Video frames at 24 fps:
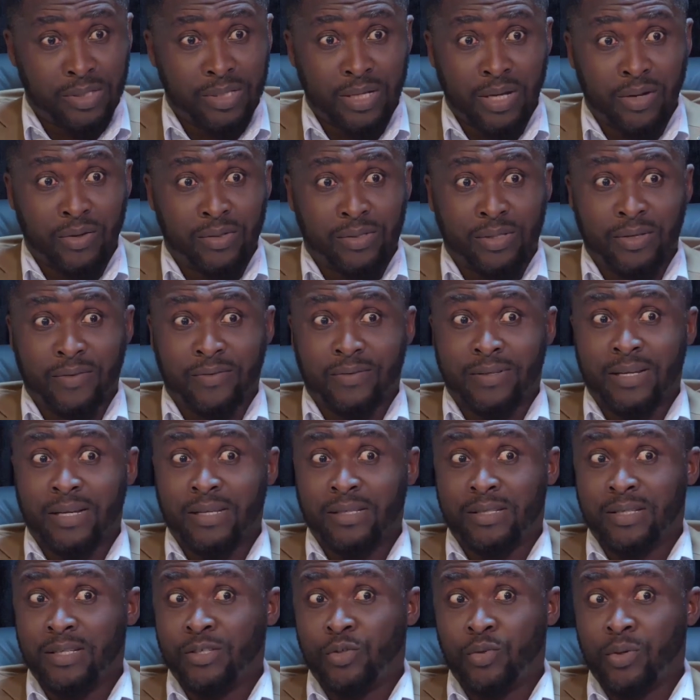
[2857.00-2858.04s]
see ourselves
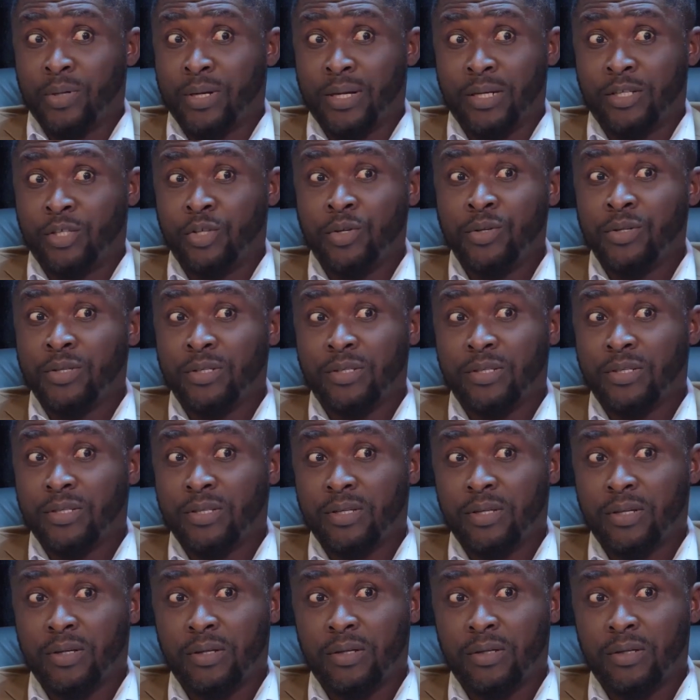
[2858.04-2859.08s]
dancing to her tunes.